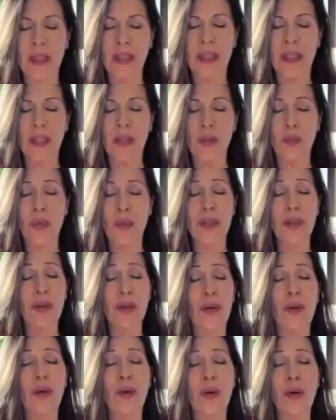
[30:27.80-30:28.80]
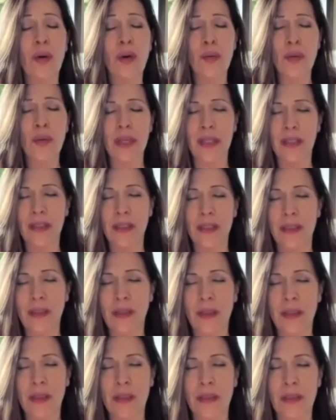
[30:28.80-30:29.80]
that we are always
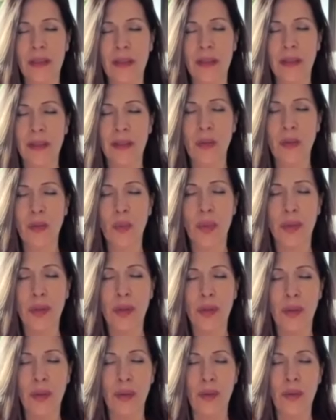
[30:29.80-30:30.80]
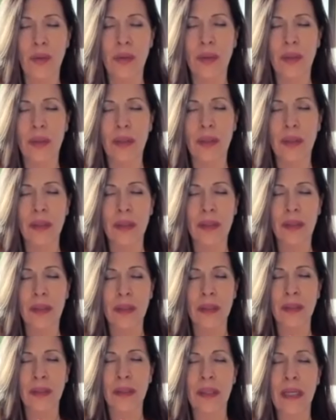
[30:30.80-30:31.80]
with you
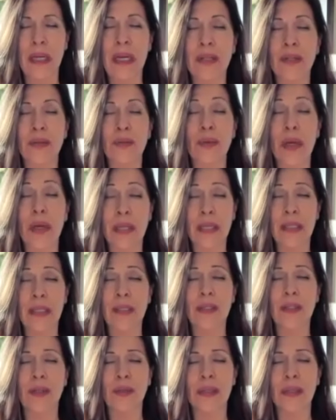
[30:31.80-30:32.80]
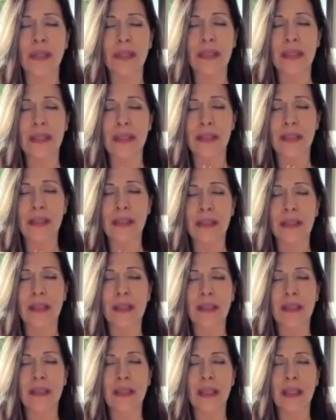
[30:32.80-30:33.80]
and ready to assist.
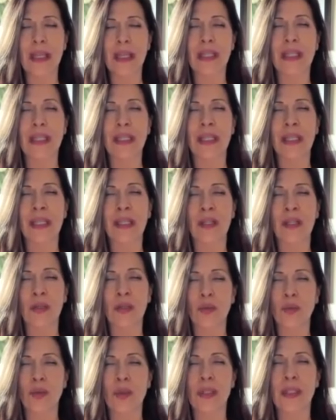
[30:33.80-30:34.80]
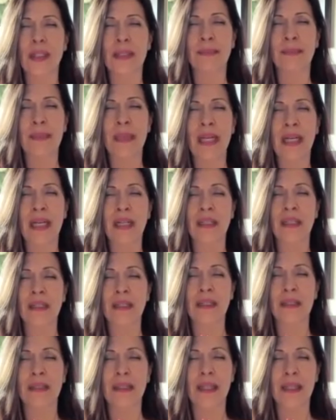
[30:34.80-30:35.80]
Kateri Urahma
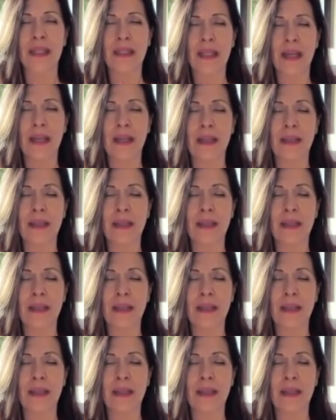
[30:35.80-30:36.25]
Nasa.